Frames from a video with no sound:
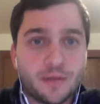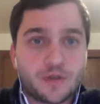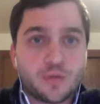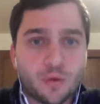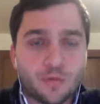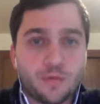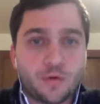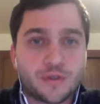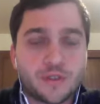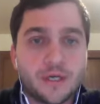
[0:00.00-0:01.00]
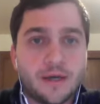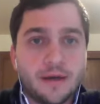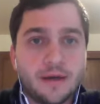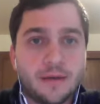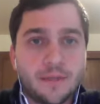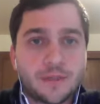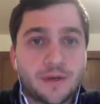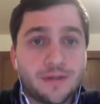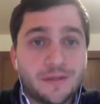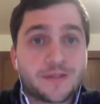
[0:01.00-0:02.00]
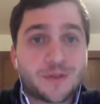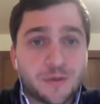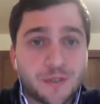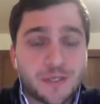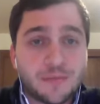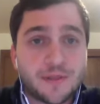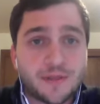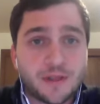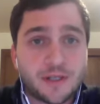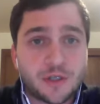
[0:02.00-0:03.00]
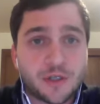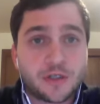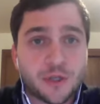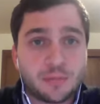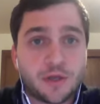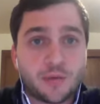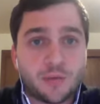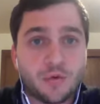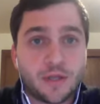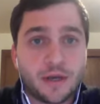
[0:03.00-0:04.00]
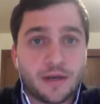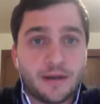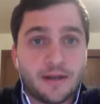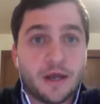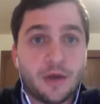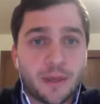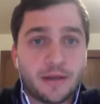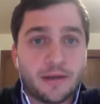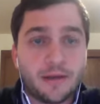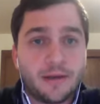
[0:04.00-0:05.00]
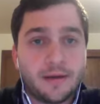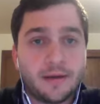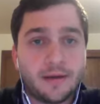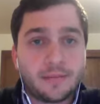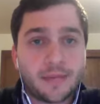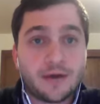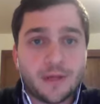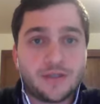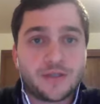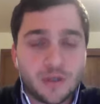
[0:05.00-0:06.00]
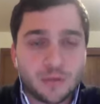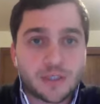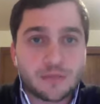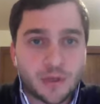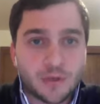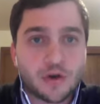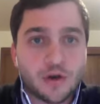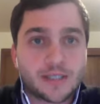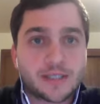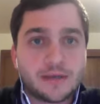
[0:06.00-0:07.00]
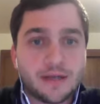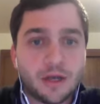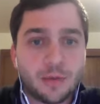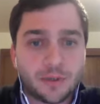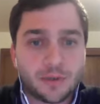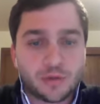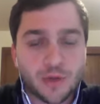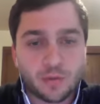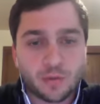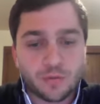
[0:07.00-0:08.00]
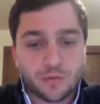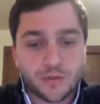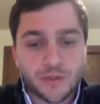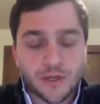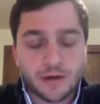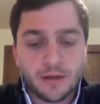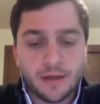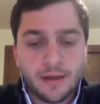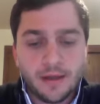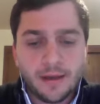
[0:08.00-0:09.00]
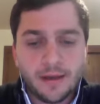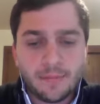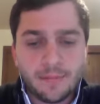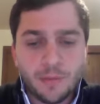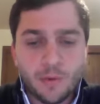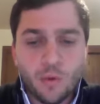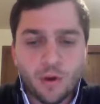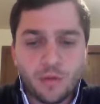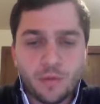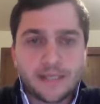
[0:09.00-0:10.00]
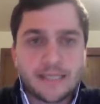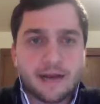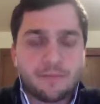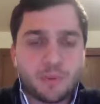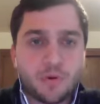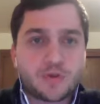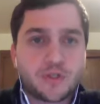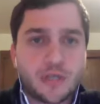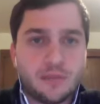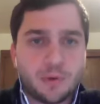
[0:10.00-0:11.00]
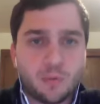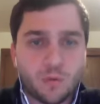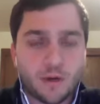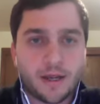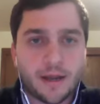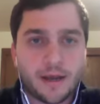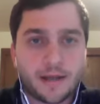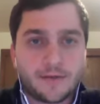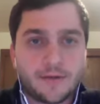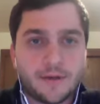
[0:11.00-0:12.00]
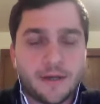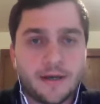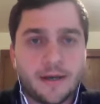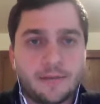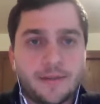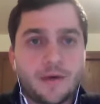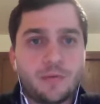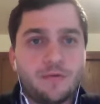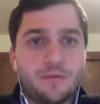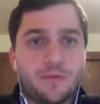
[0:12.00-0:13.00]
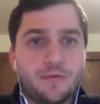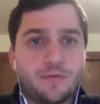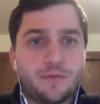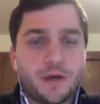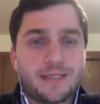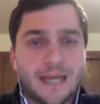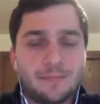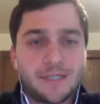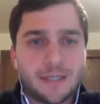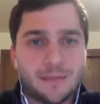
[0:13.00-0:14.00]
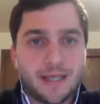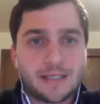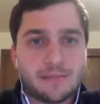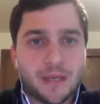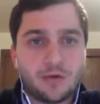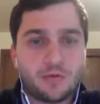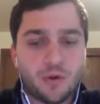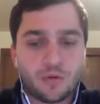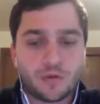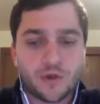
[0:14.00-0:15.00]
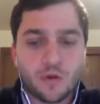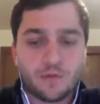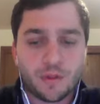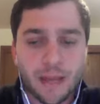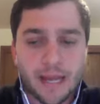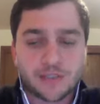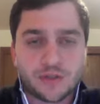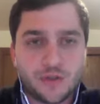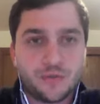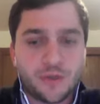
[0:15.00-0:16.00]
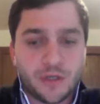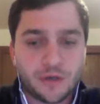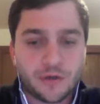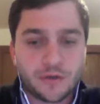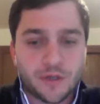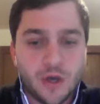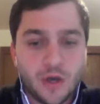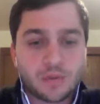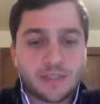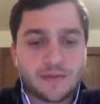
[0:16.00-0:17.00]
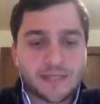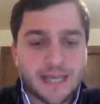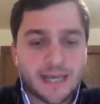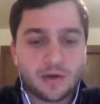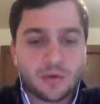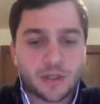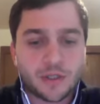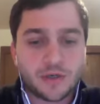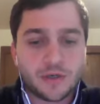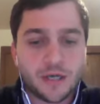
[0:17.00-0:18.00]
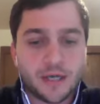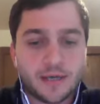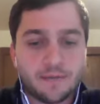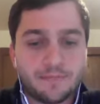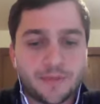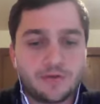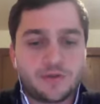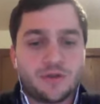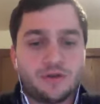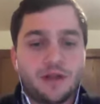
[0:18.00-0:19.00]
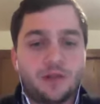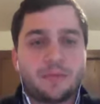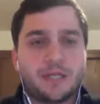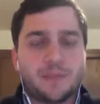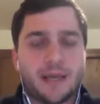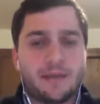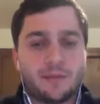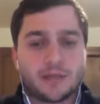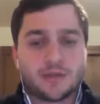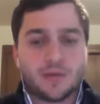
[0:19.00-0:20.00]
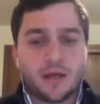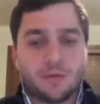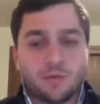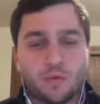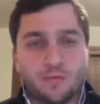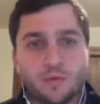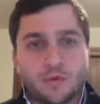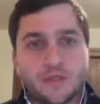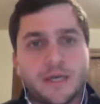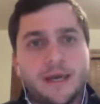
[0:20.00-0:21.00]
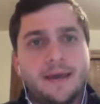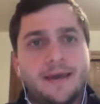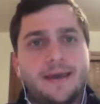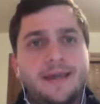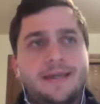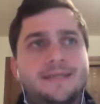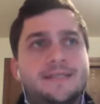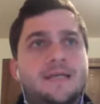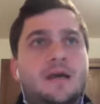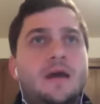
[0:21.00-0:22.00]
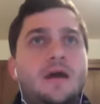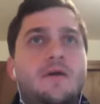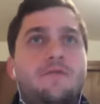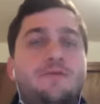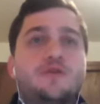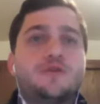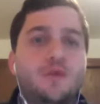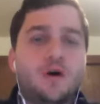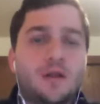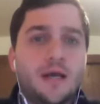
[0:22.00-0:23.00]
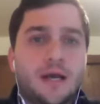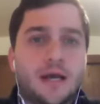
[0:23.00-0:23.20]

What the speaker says: this workforce. And so I think that's certainly something that the legislature can play a role in helping counties deal with some of those costs and helping to attract workforce there. But one of the ways that I've personally been working on it, and that we've attempted to make some inroads over the past 2 years, was on the second question, to develop and expand the mental health workforce is, first of all,